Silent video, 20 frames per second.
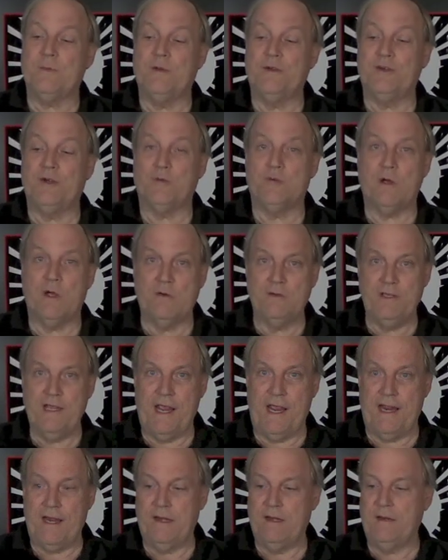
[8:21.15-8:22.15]
one to
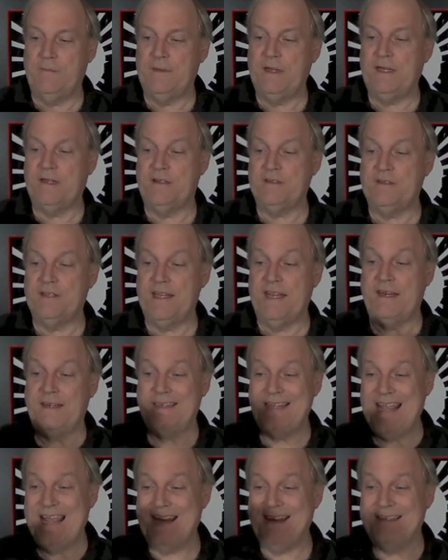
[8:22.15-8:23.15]
rotate because the
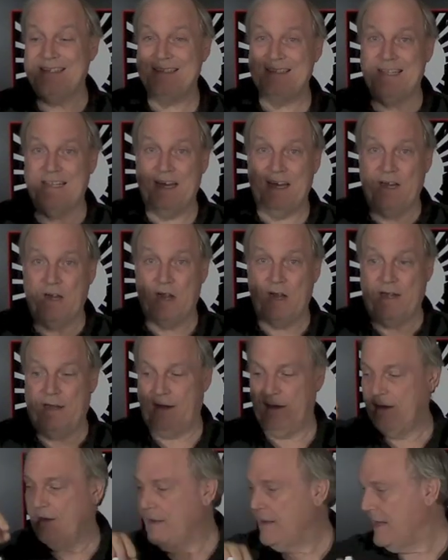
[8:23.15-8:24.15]
antenna is sitting on it.